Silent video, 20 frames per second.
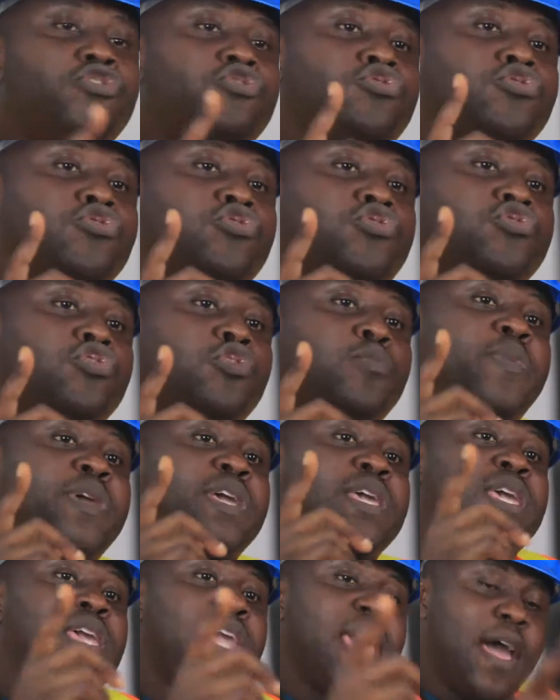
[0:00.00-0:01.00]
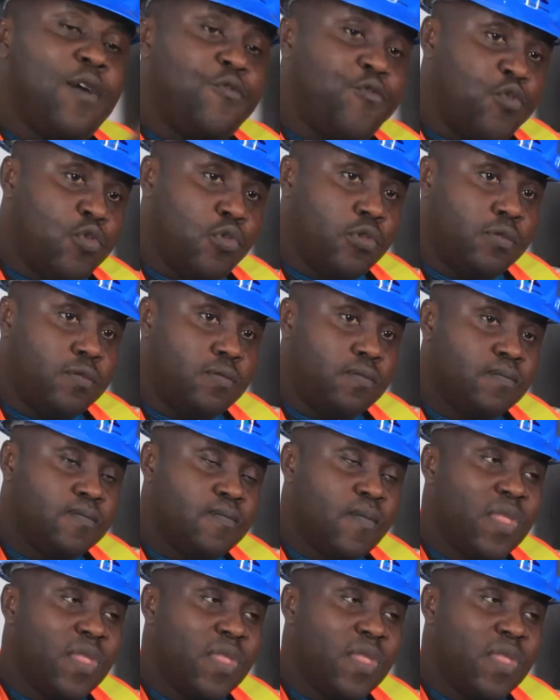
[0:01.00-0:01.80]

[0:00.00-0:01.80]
You should be careful